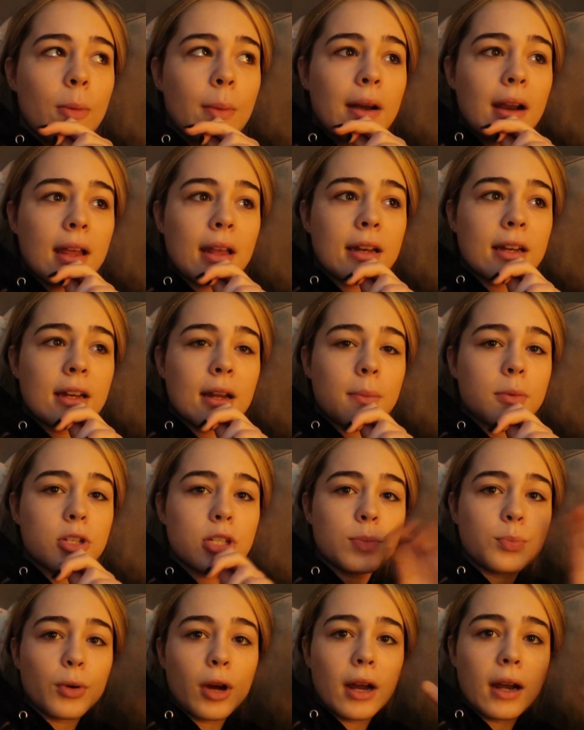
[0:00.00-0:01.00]
but I ended up
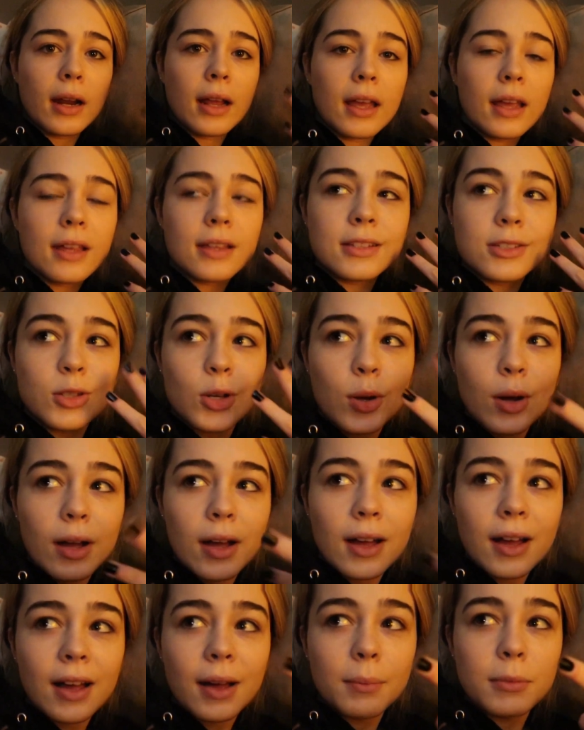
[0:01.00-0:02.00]
just braiding it. So
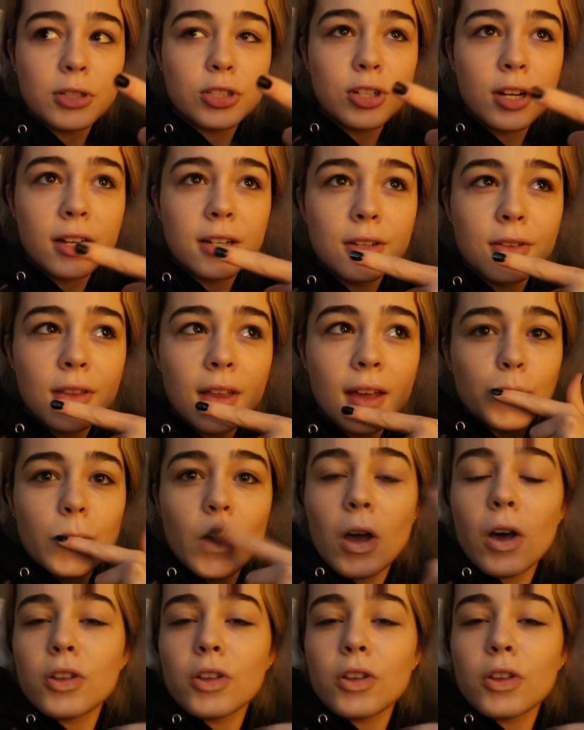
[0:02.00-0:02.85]
I'm gonna try to do that.